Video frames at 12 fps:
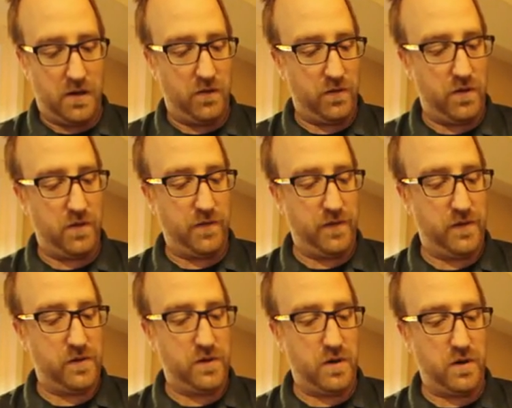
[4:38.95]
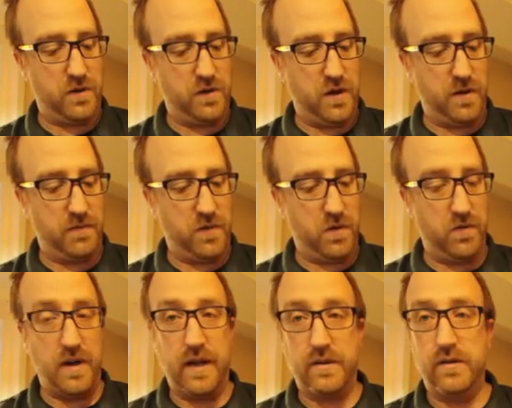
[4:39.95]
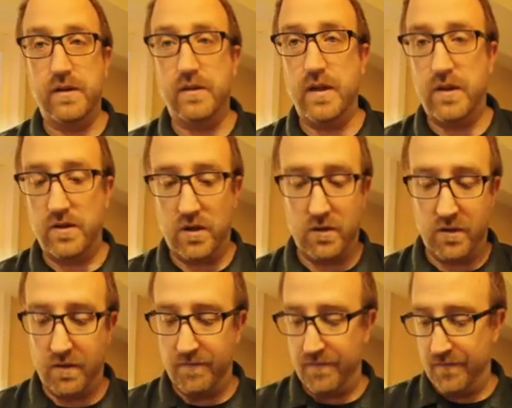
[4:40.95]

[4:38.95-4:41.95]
I don't know if it's charged up. No, actually it's not charged up.